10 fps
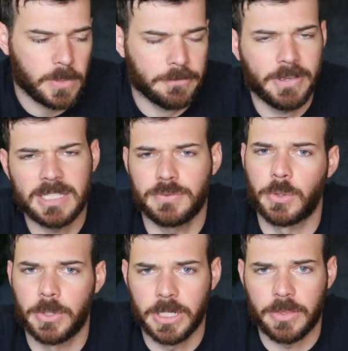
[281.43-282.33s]
fast
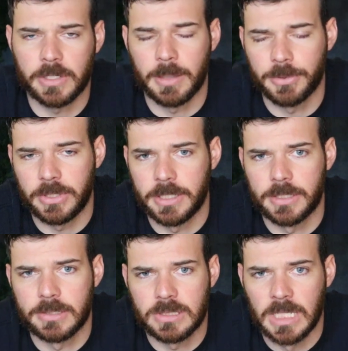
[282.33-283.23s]
forward another couple
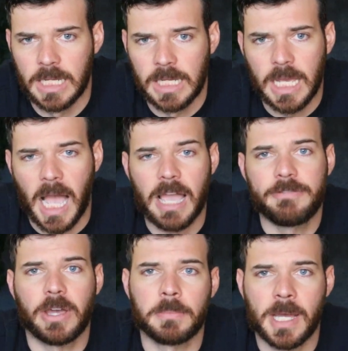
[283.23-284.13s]
years, I
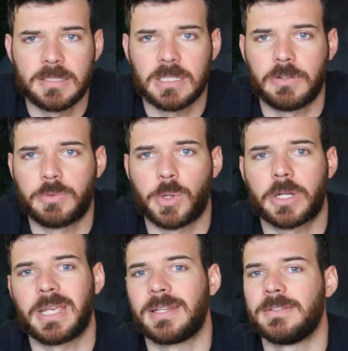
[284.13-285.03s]
found myself
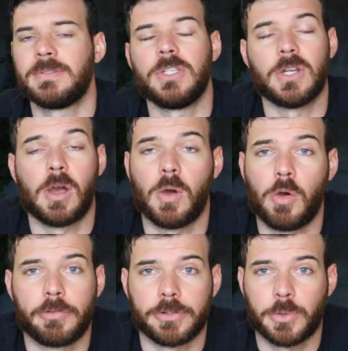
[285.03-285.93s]
working,
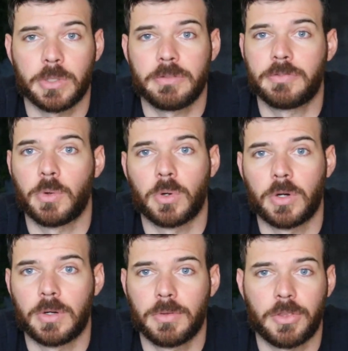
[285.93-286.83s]
over
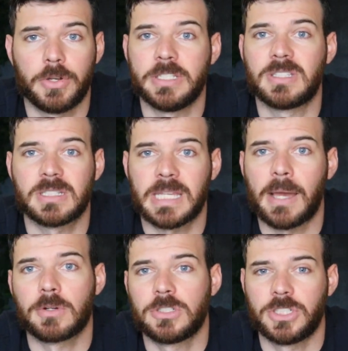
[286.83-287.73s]
24,
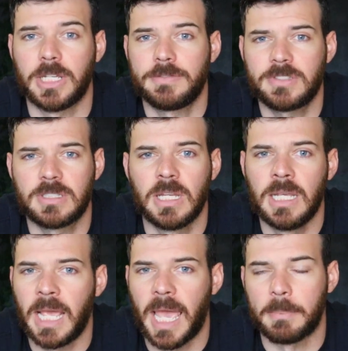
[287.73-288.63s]
36-hour shifts
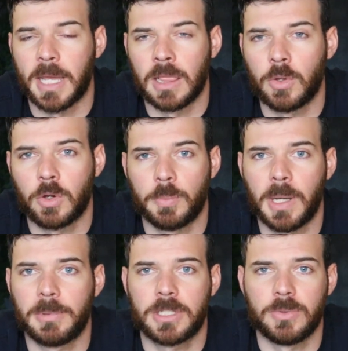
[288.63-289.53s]
at my local
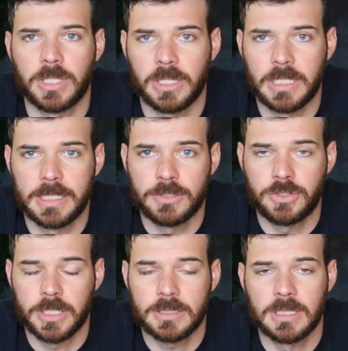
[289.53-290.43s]
public utility
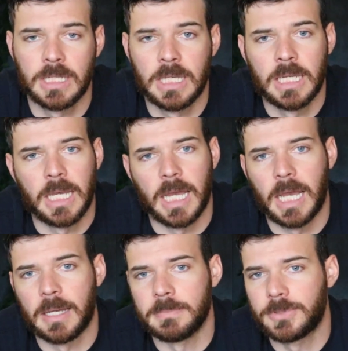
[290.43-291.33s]
district.
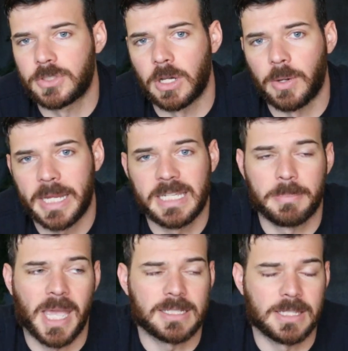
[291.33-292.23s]
So I
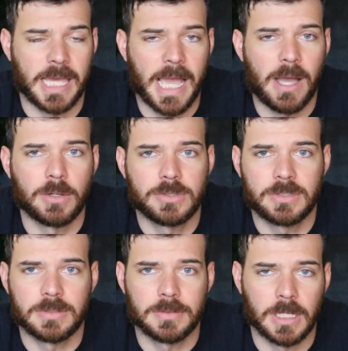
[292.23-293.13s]
get back to the
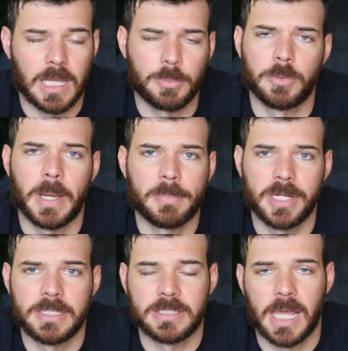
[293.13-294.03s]
house, a couple of my
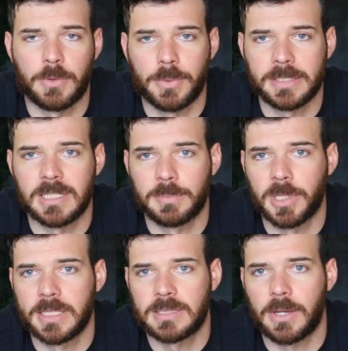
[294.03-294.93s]
buddies and I were renting a
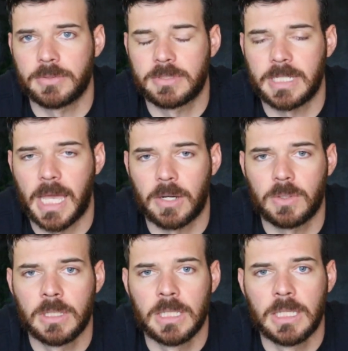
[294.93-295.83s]
place out in Seattle.